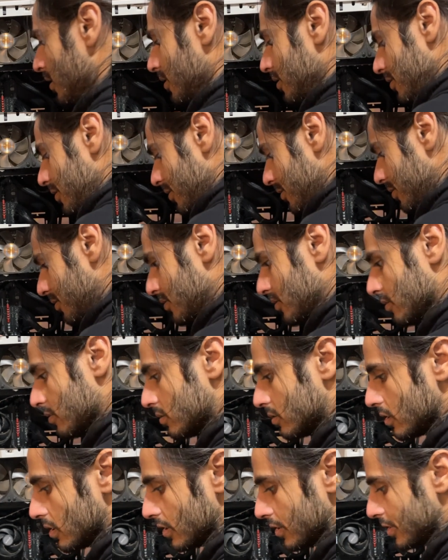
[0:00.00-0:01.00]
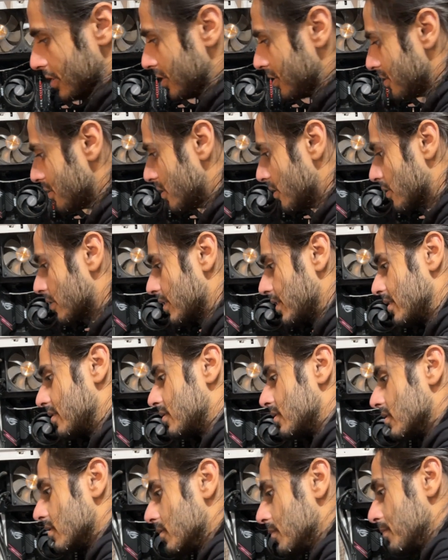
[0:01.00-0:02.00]
You're so dirty. Okay,
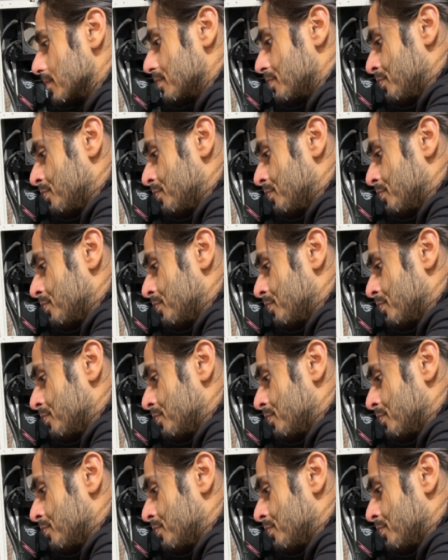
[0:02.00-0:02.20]
so.